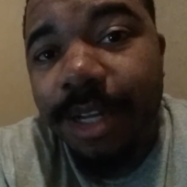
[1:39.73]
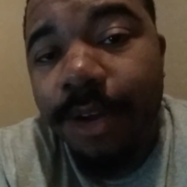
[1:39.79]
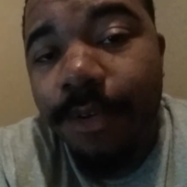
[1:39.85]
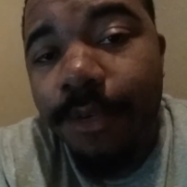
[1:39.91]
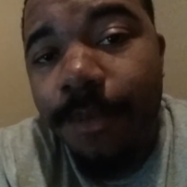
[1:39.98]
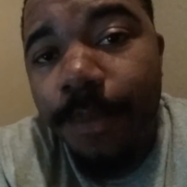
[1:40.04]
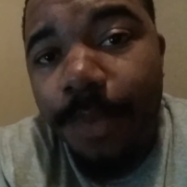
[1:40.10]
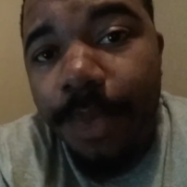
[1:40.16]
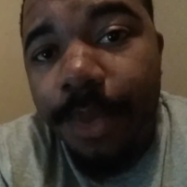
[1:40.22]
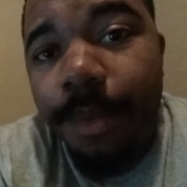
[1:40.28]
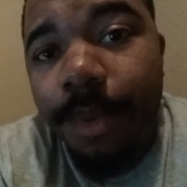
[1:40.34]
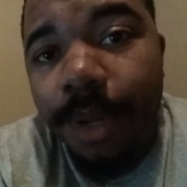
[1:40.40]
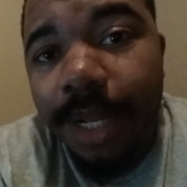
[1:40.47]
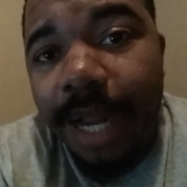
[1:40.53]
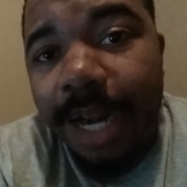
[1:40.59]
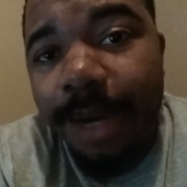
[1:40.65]
So
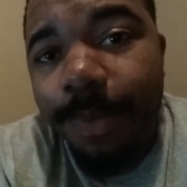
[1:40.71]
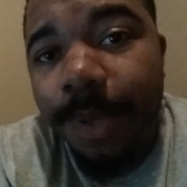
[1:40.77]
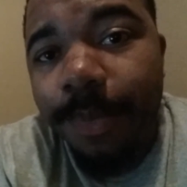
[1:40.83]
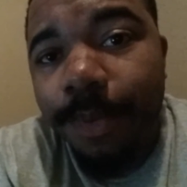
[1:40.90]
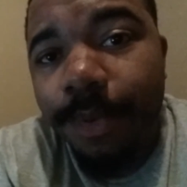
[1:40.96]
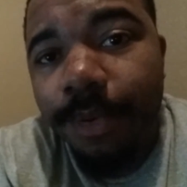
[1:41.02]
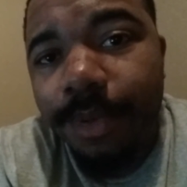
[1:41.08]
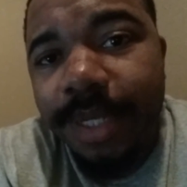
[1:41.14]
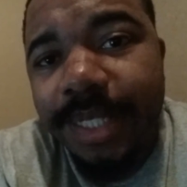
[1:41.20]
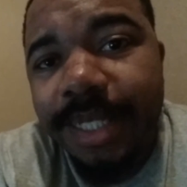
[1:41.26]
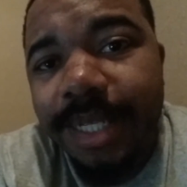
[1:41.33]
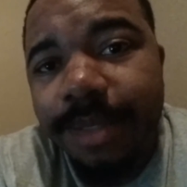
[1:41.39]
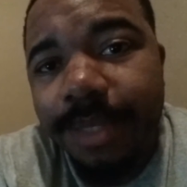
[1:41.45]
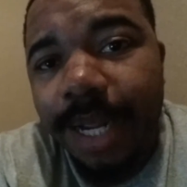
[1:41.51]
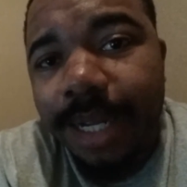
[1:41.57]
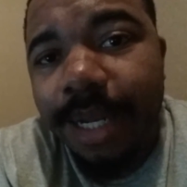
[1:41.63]
it
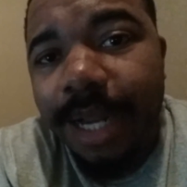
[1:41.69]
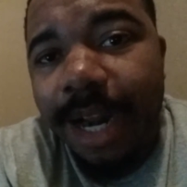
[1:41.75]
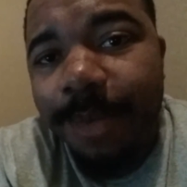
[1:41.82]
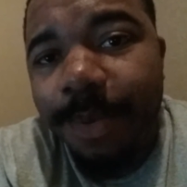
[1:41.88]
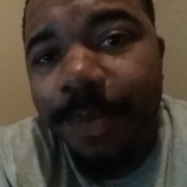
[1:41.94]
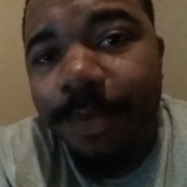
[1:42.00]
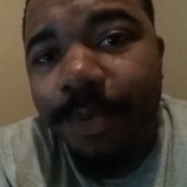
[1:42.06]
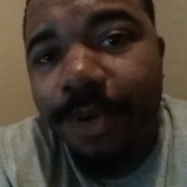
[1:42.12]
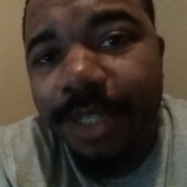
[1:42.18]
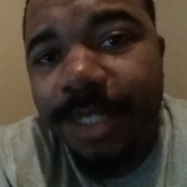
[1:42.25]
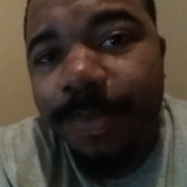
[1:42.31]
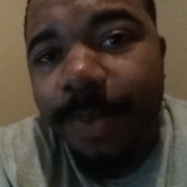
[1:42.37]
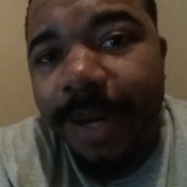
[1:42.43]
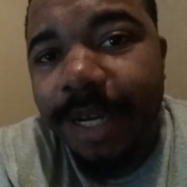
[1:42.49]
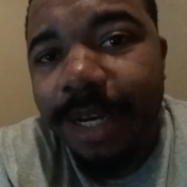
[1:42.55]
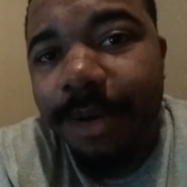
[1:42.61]
seems like a lot of people are
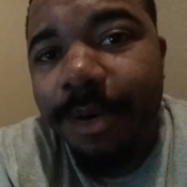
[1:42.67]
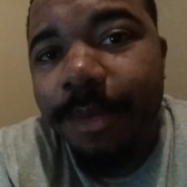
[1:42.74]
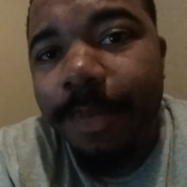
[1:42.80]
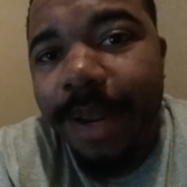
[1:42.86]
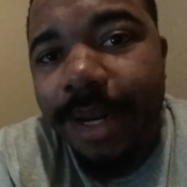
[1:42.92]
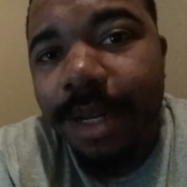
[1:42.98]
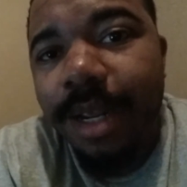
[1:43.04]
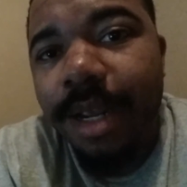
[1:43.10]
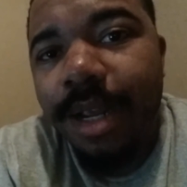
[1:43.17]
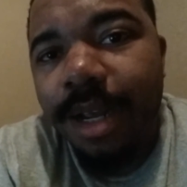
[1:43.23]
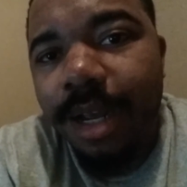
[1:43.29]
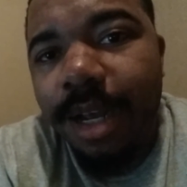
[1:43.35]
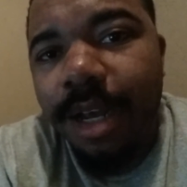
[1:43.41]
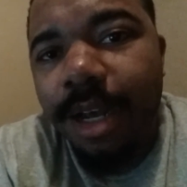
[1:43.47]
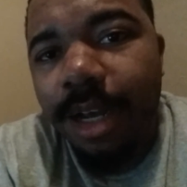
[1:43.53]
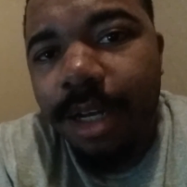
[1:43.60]
expecting him to make
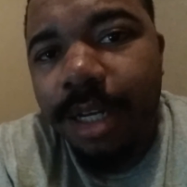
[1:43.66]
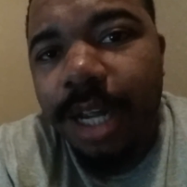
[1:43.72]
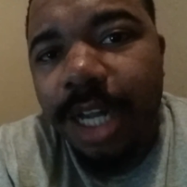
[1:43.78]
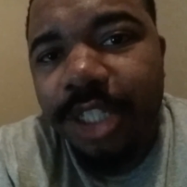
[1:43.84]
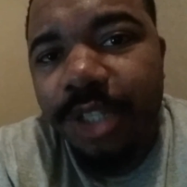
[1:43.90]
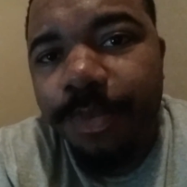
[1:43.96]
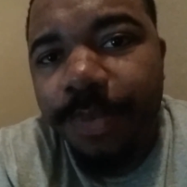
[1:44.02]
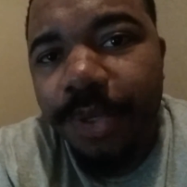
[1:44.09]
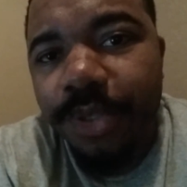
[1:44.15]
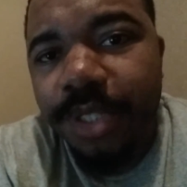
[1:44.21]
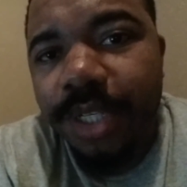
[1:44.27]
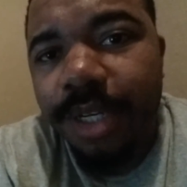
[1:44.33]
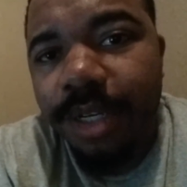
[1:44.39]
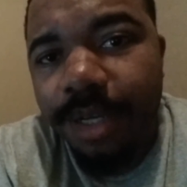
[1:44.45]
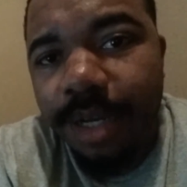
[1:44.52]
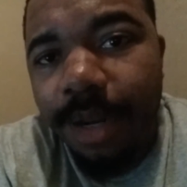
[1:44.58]
a
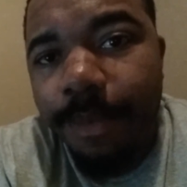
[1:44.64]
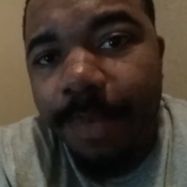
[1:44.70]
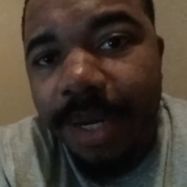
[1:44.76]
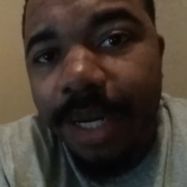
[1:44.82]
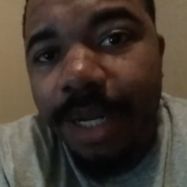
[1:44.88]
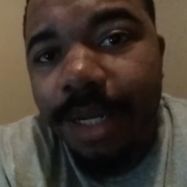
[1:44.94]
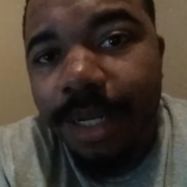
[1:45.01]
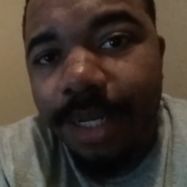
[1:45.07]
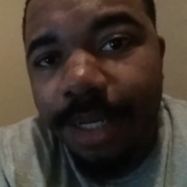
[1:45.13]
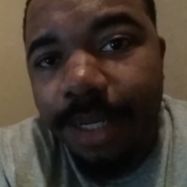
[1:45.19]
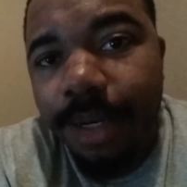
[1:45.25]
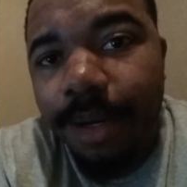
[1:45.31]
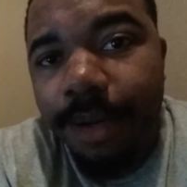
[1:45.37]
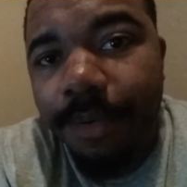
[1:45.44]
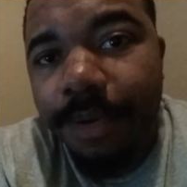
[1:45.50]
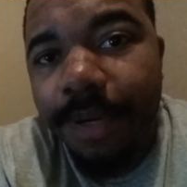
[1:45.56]
contribution immediately
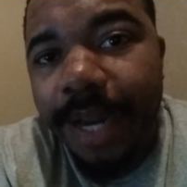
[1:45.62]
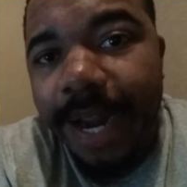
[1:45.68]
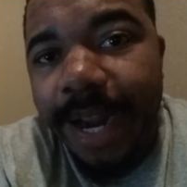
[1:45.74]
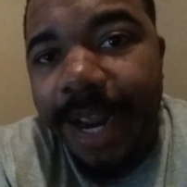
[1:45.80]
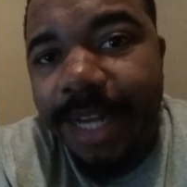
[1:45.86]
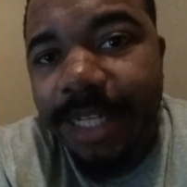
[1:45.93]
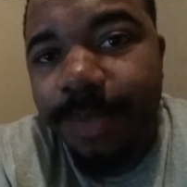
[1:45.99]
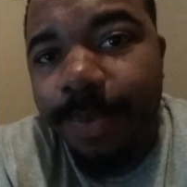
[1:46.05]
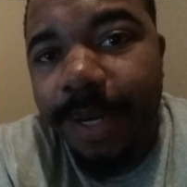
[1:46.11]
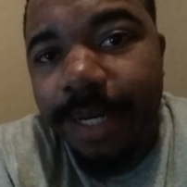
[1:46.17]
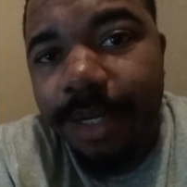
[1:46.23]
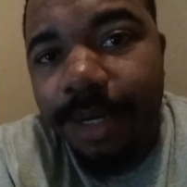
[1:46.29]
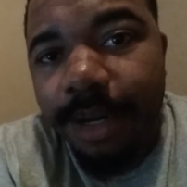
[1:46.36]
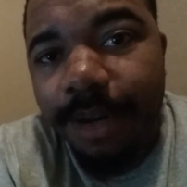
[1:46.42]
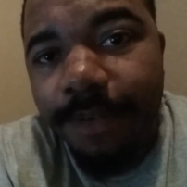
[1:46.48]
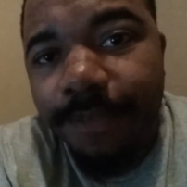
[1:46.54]
on that
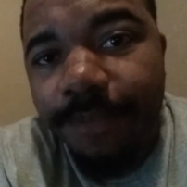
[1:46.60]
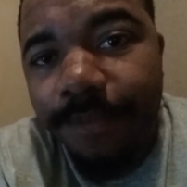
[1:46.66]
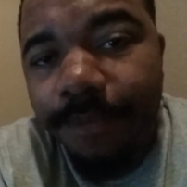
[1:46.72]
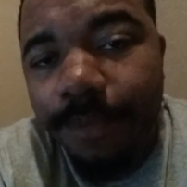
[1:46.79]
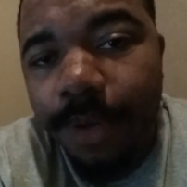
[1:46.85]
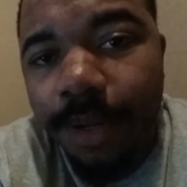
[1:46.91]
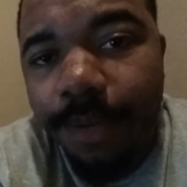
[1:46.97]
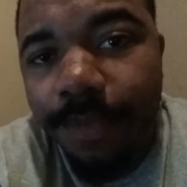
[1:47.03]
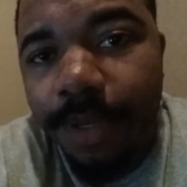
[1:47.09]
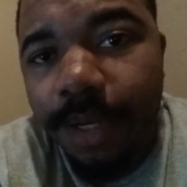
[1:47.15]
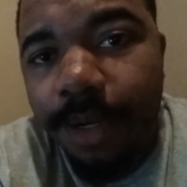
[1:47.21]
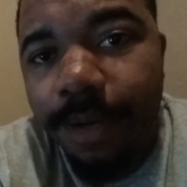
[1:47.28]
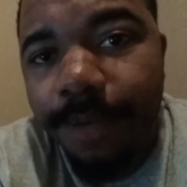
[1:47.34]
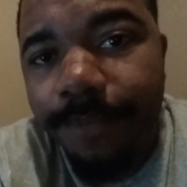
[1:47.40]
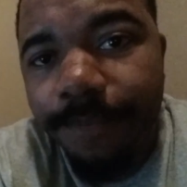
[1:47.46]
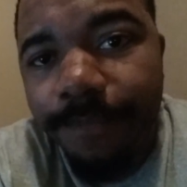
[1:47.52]
aspect of
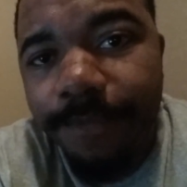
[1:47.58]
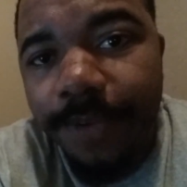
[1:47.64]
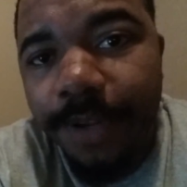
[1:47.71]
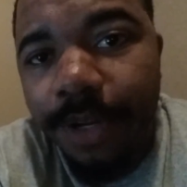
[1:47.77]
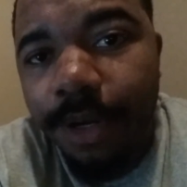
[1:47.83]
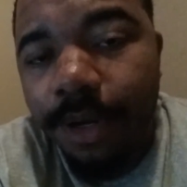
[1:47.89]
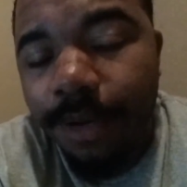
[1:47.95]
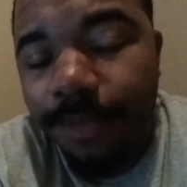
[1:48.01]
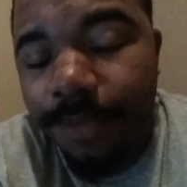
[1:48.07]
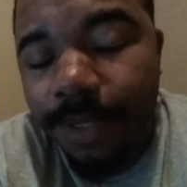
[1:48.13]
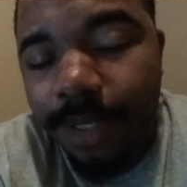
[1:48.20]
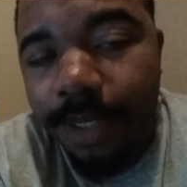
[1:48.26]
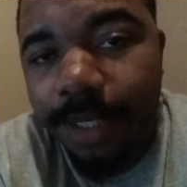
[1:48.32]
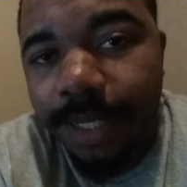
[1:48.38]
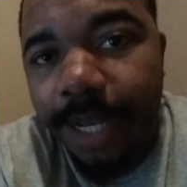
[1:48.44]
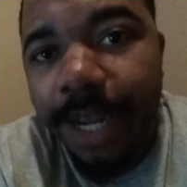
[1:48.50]

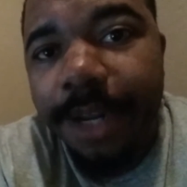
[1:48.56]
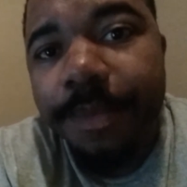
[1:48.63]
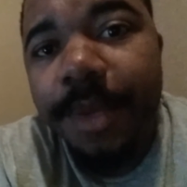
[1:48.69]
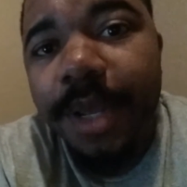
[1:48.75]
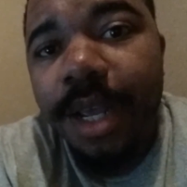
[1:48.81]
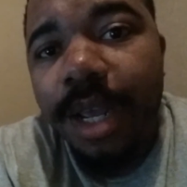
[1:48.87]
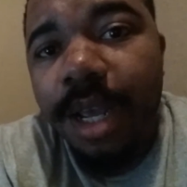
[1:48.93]
the game.